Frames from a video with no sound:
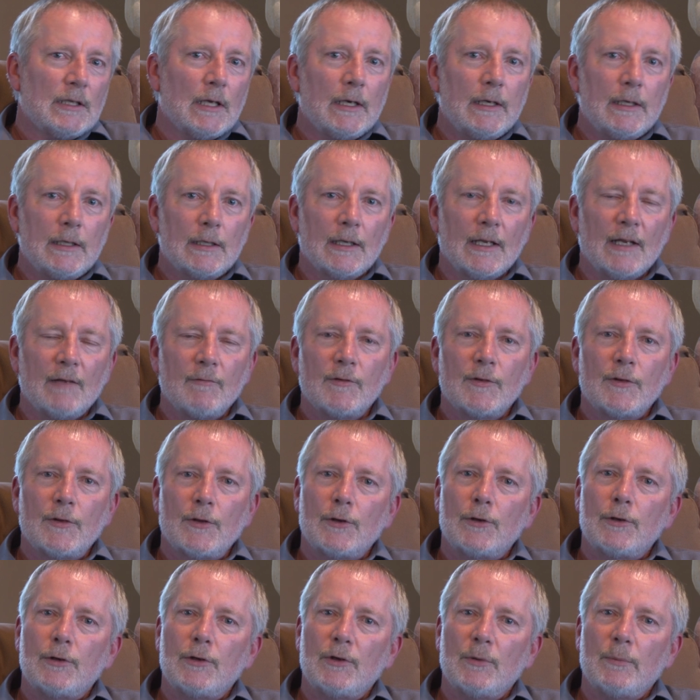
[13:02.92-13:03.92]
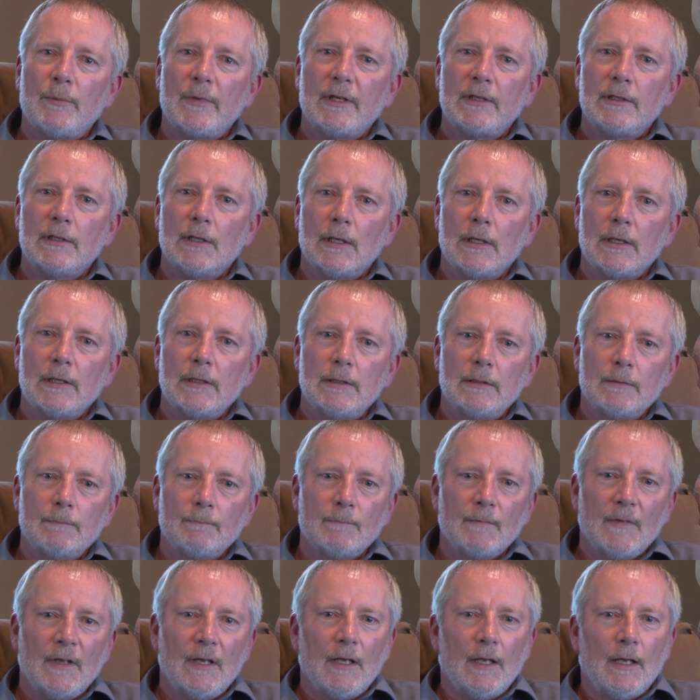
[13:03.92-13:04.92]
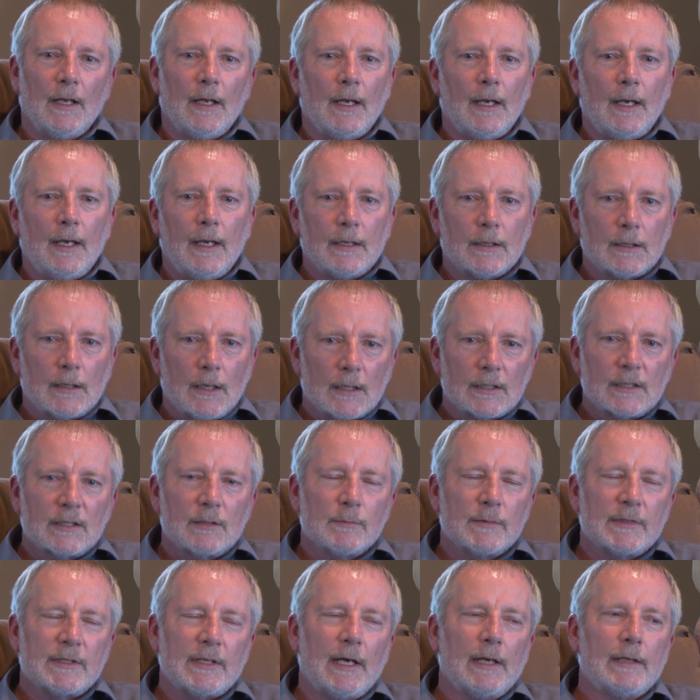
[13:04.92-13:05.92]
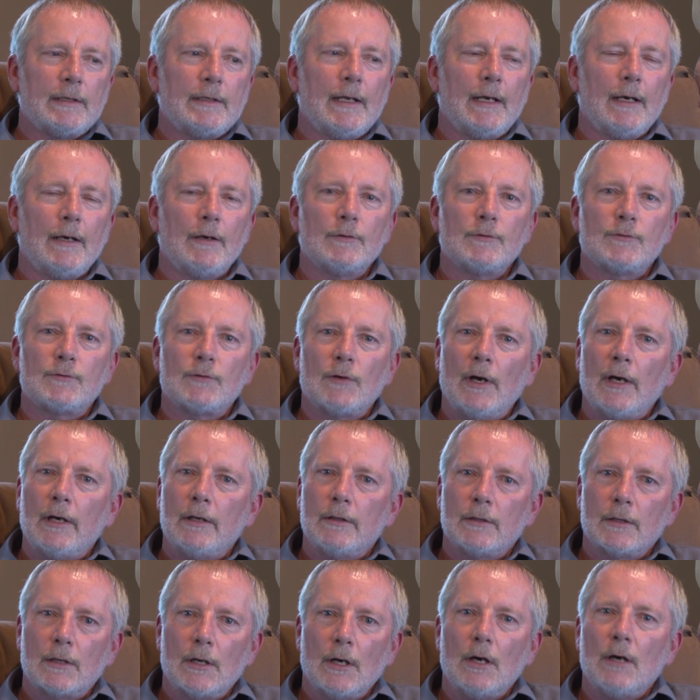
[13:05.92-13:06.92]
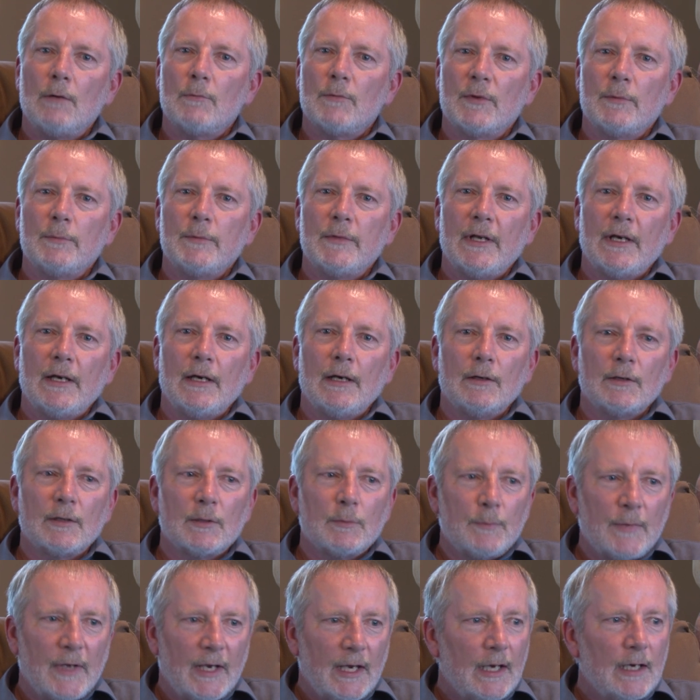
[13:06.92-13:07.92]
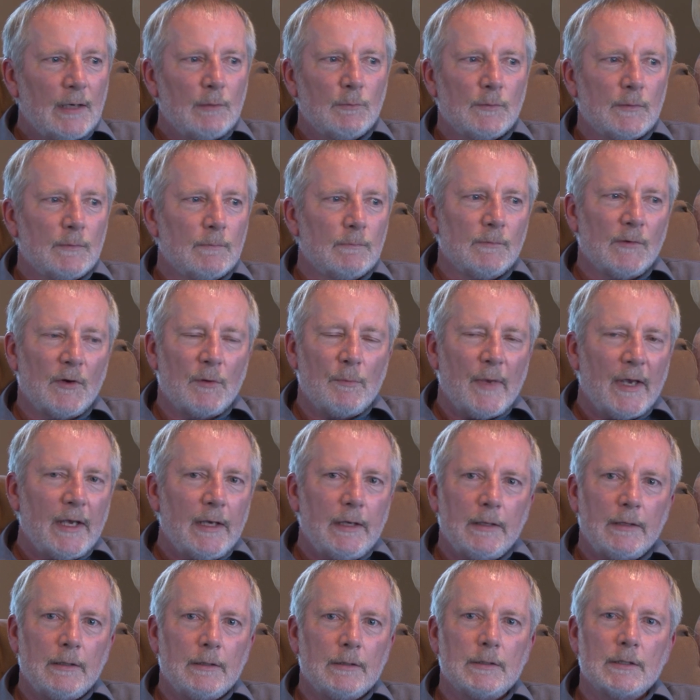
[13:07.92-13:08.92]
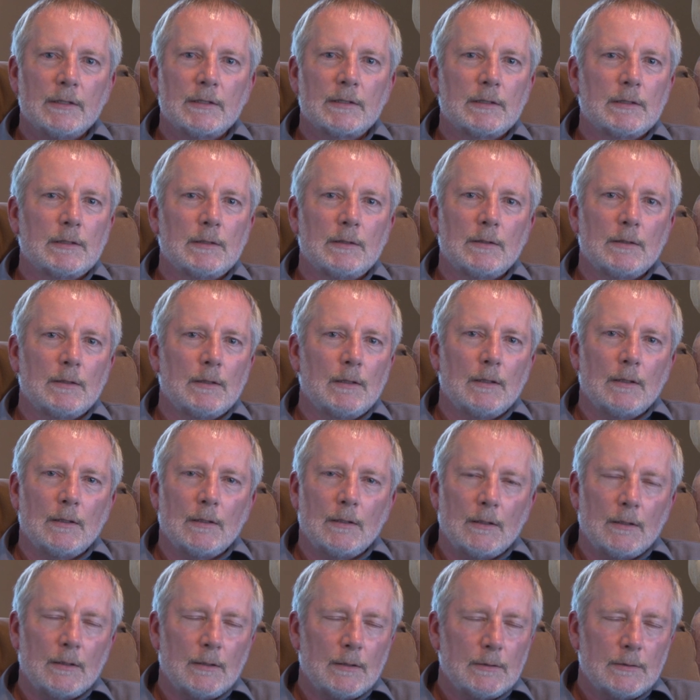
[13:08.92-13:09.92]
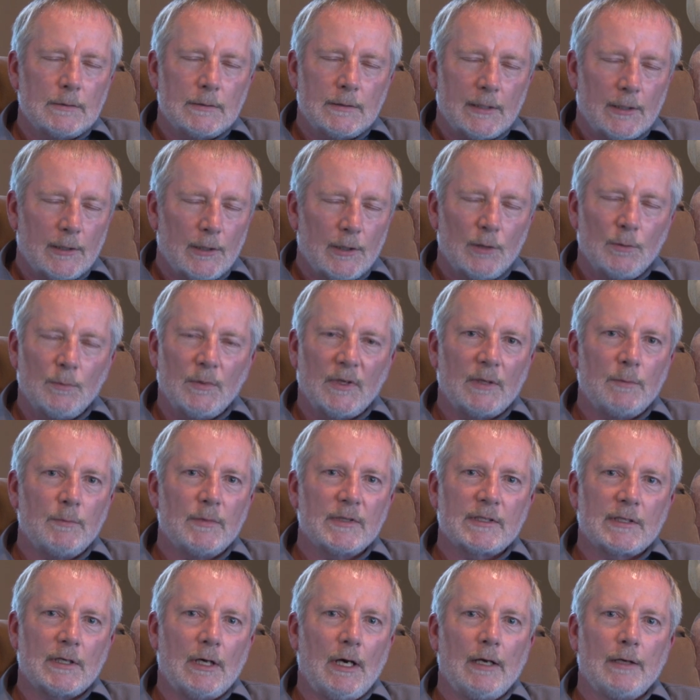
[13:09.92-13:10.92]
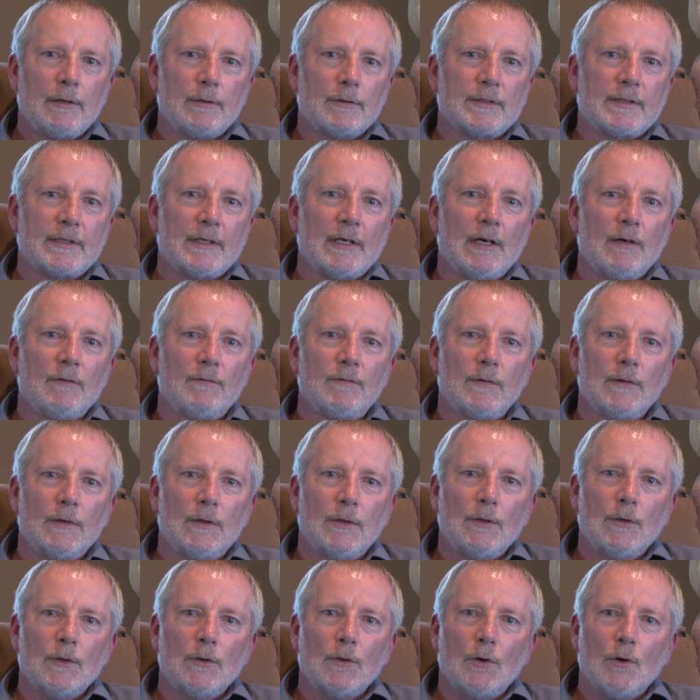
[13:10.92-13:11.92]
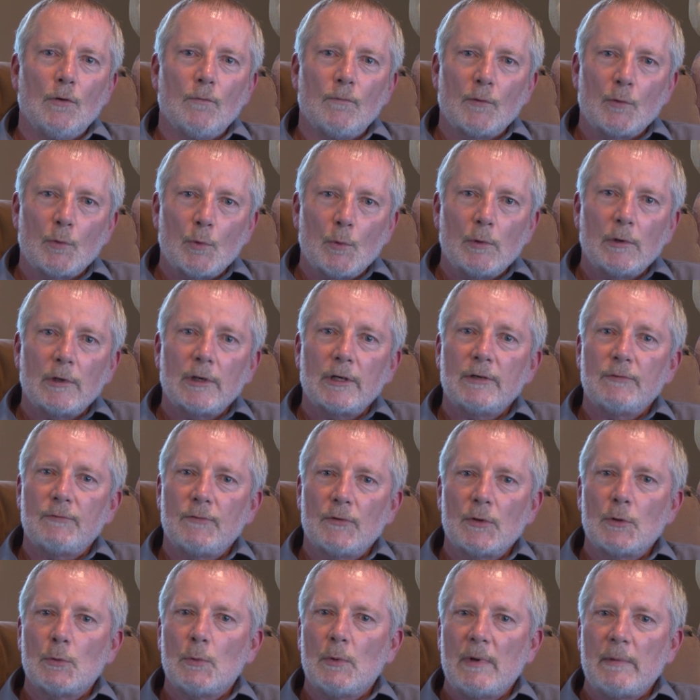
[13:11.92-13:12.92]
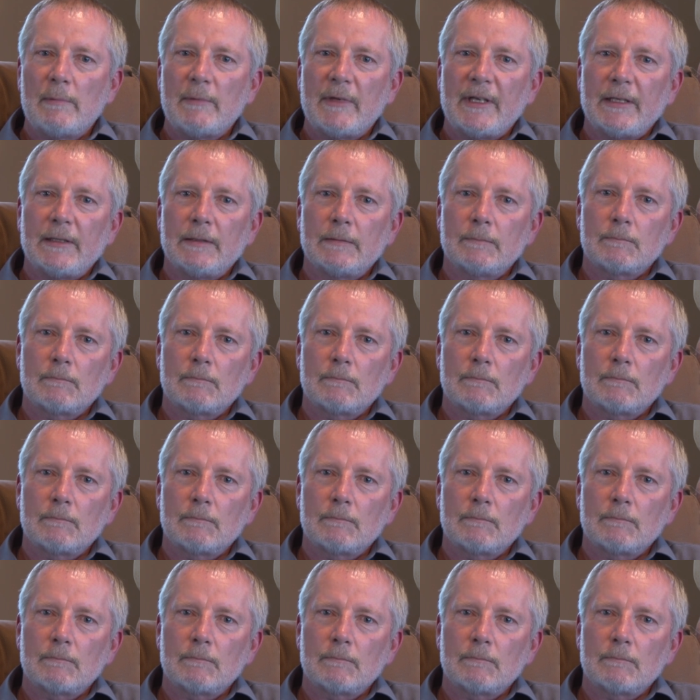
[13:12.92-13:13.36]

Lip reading: night, 11:30 or midnight, and got them sat down, trying to calm them down. And Pam remained just terribly beside herself over worry for the women.